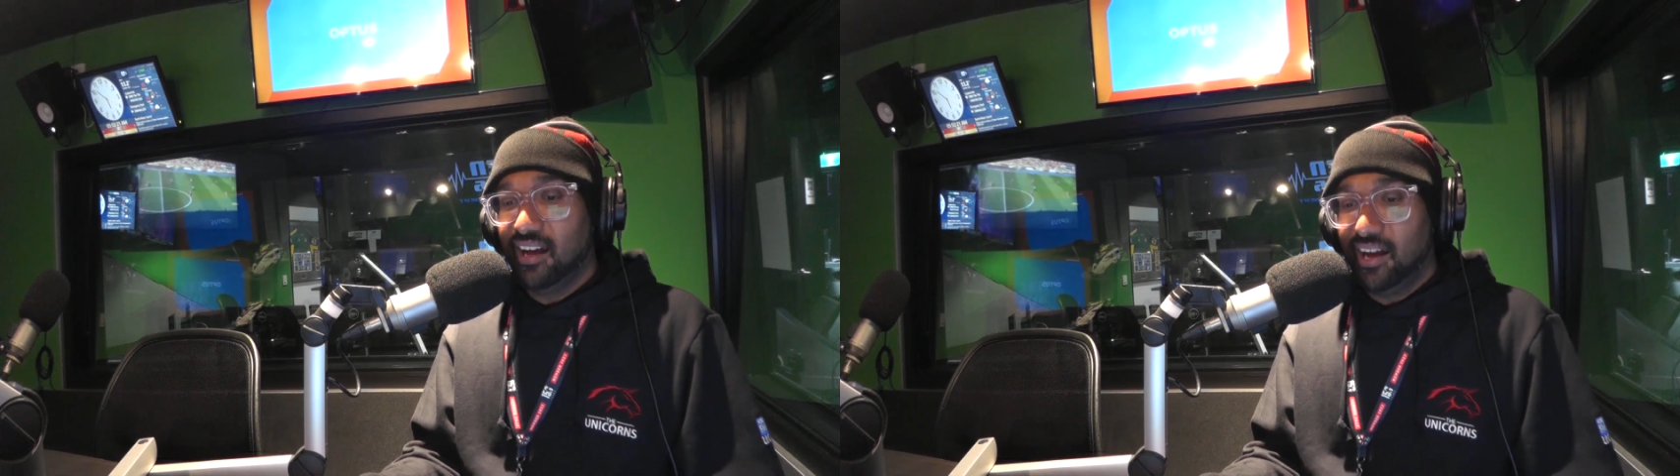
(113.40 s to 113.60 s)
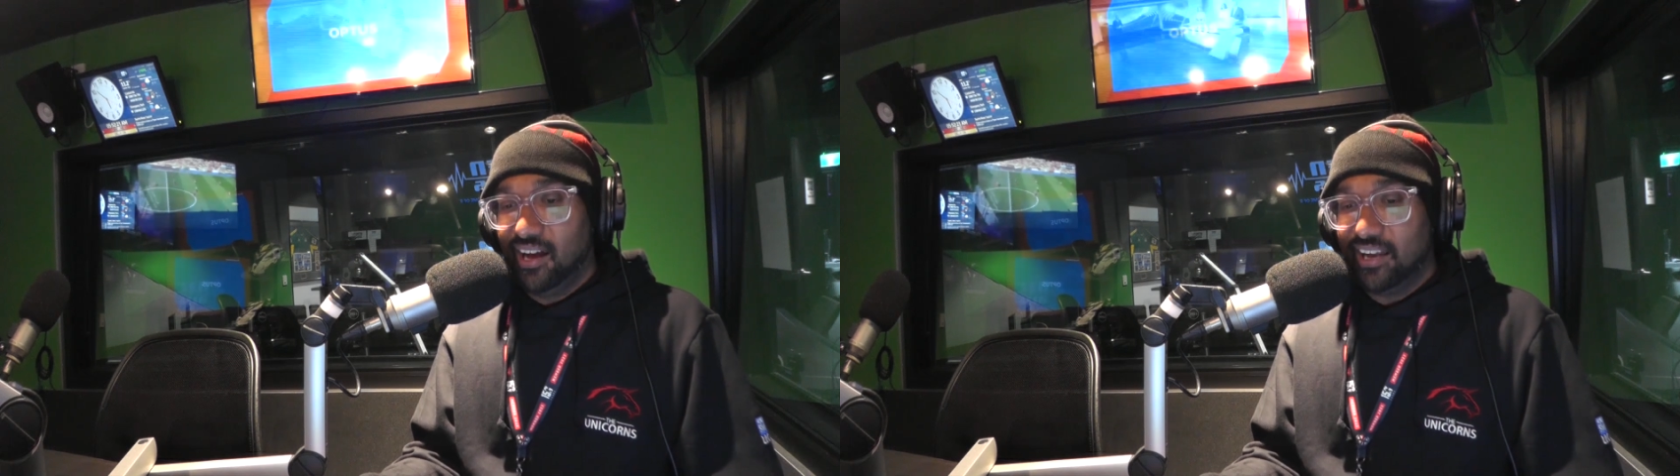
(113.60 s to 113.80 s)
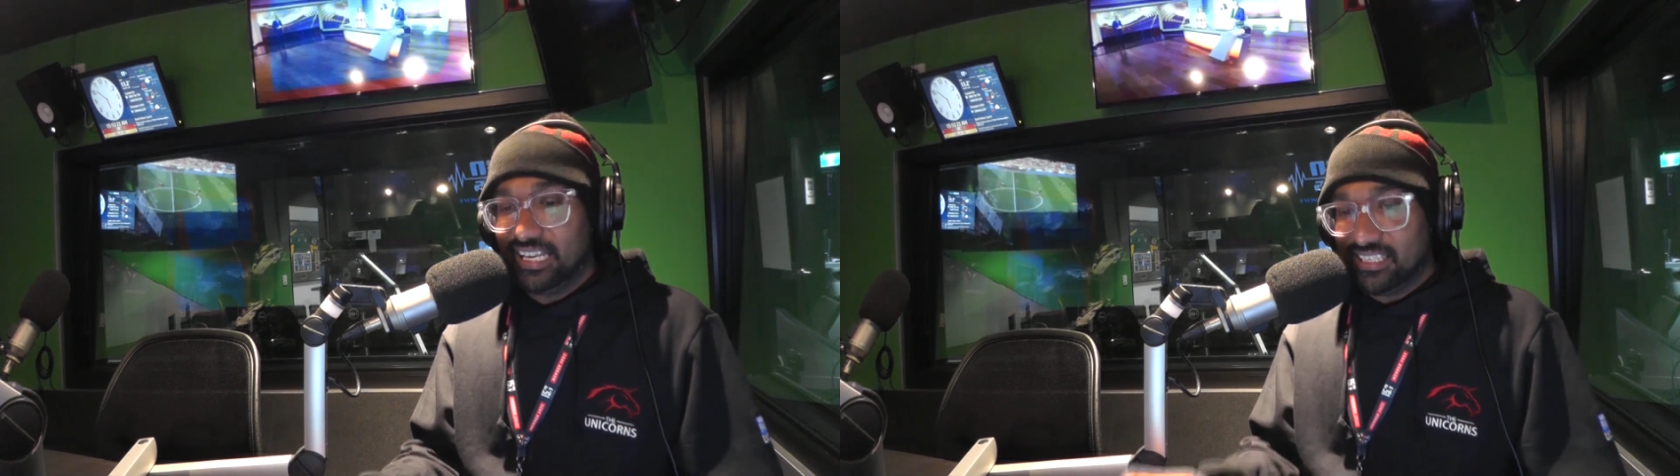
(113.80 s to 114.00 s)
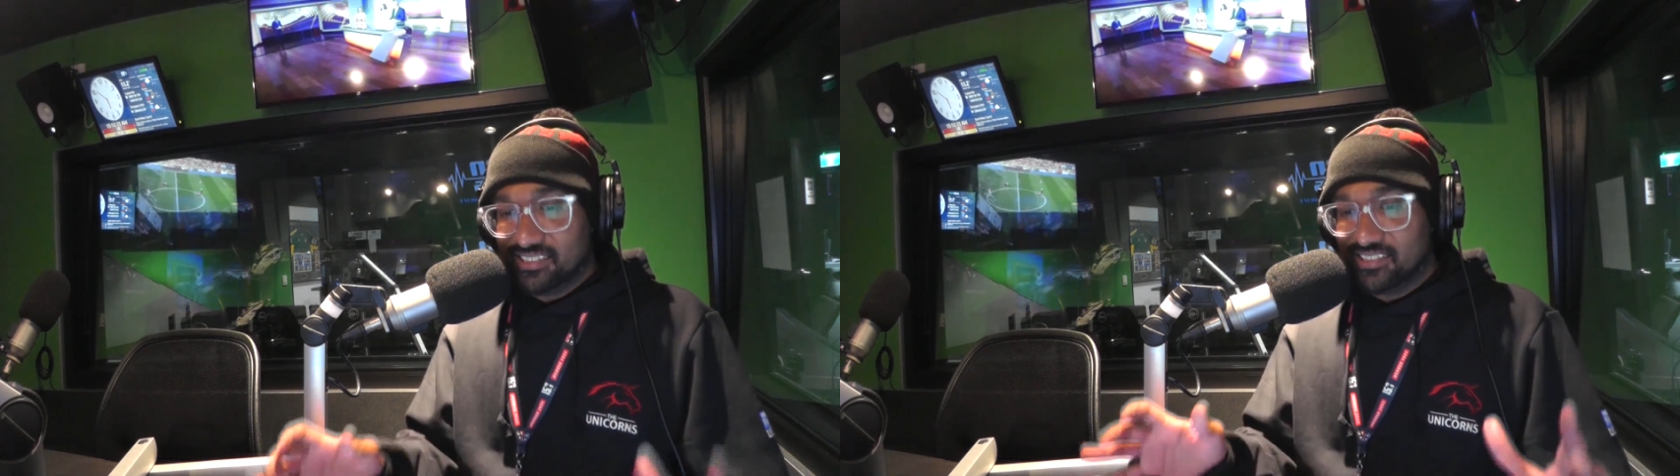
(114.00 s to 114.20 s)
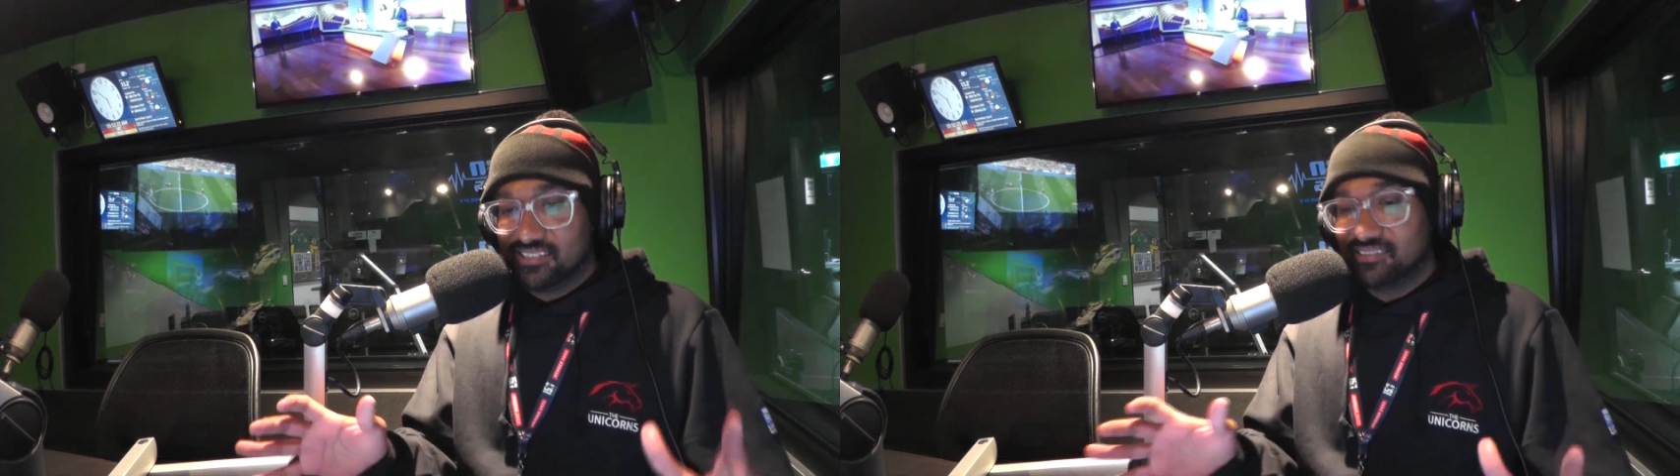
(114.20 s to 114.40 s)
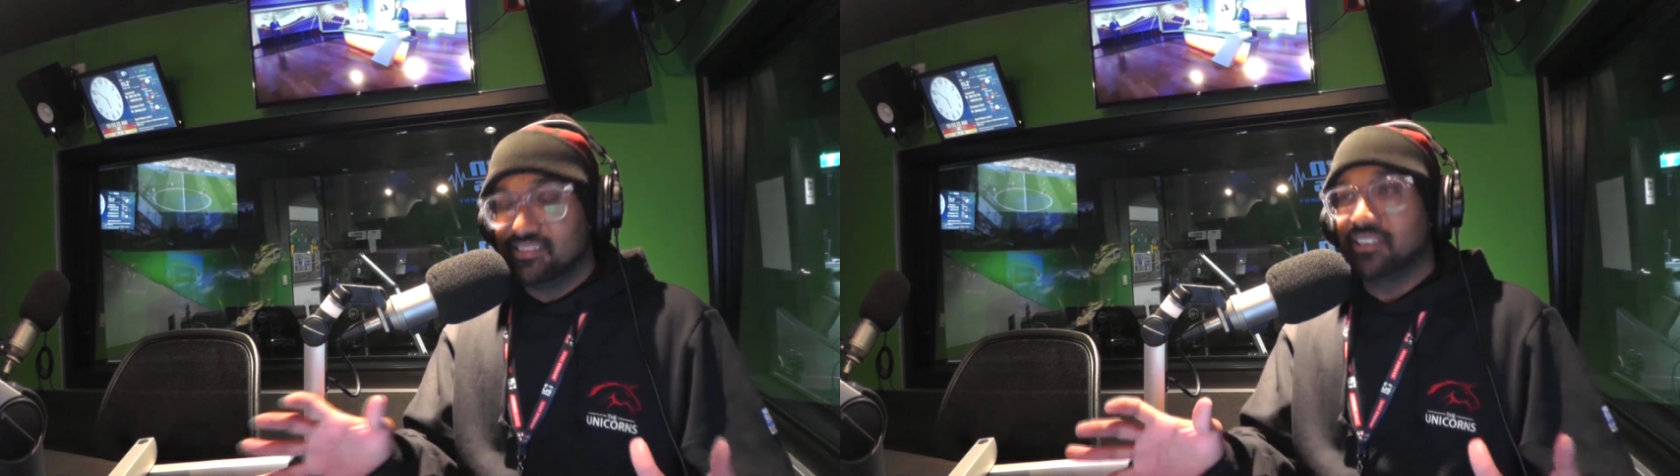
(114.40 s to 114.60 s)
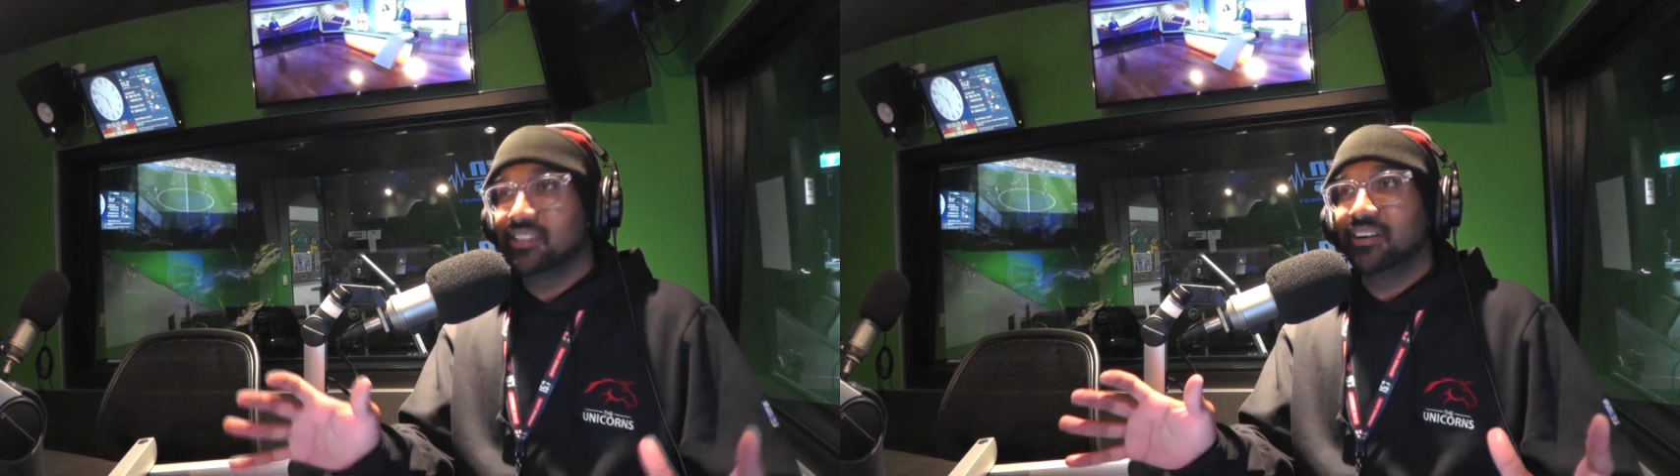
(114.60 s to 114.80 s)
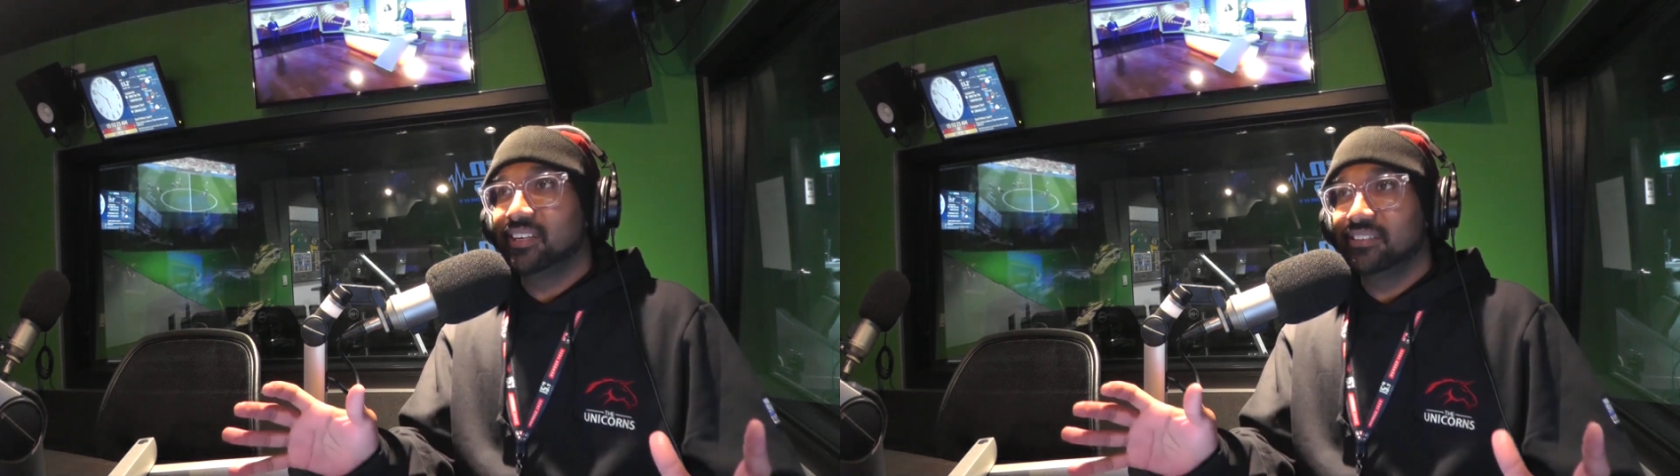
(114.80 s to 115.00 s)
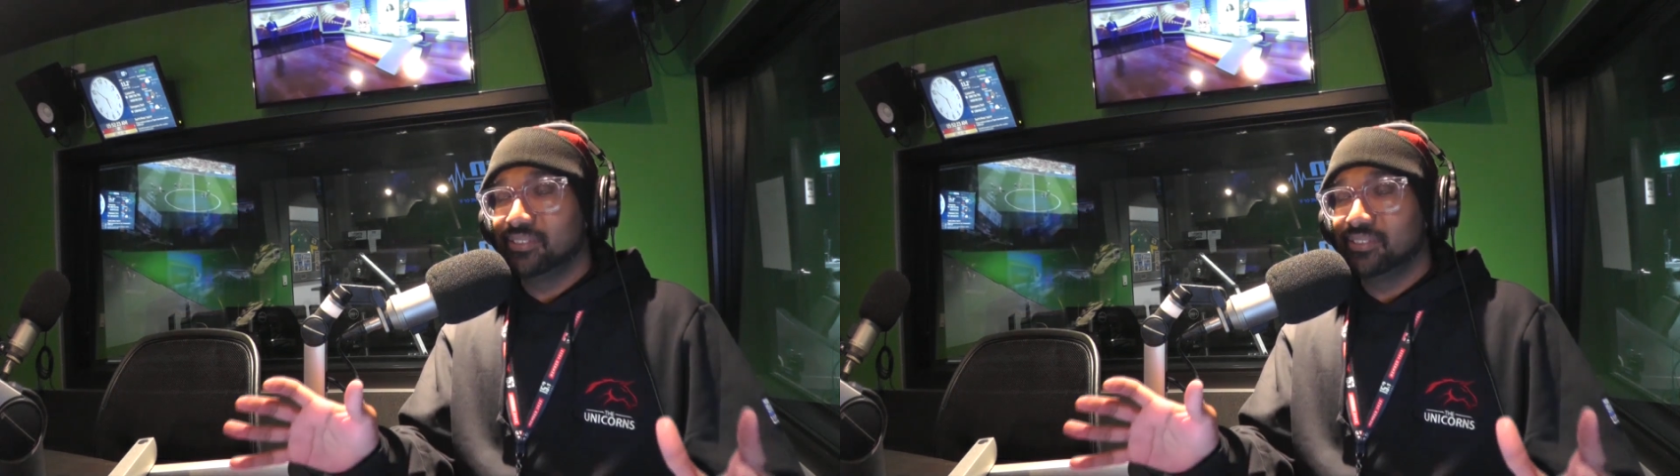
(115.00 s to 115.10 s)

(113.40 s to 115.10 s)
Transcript: does kind